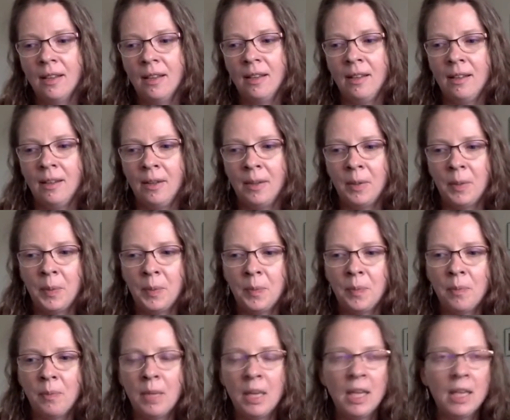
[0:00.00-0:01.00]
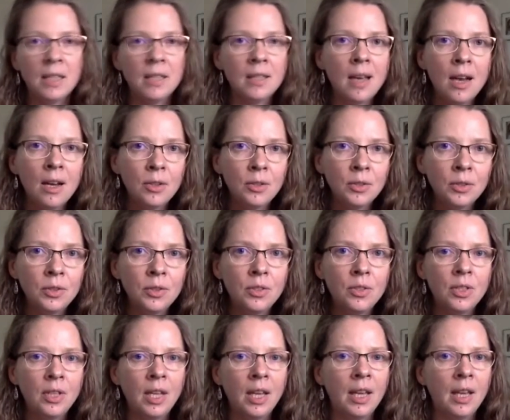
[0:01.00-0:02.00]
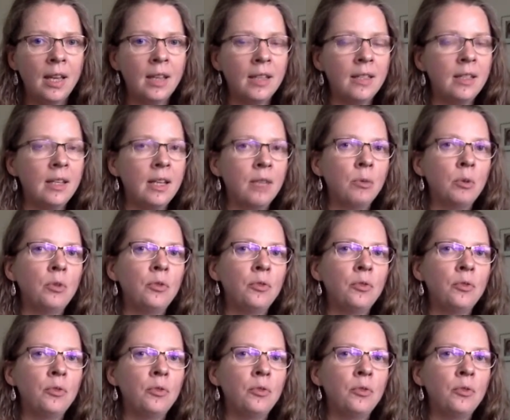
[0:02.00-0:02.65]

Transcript: make a sound, and I would